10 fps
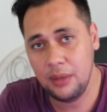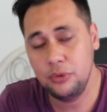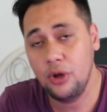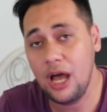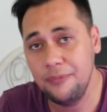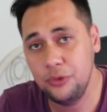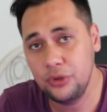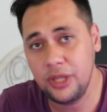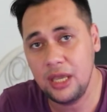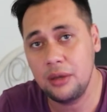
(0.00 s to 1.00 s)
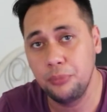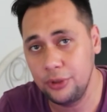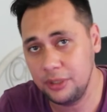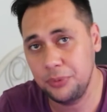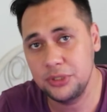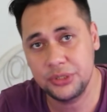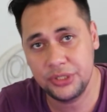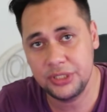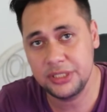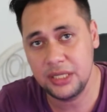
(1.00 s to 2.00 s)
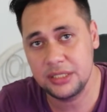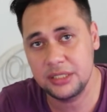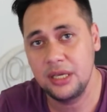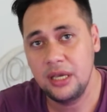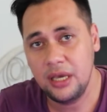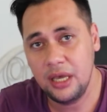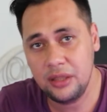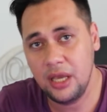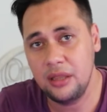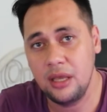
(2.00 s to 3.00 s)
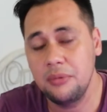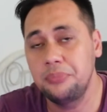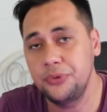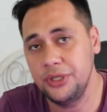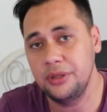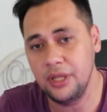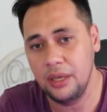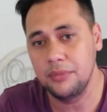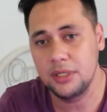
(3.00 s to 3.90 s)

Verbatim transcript: you have to take multiple screenshots and then print them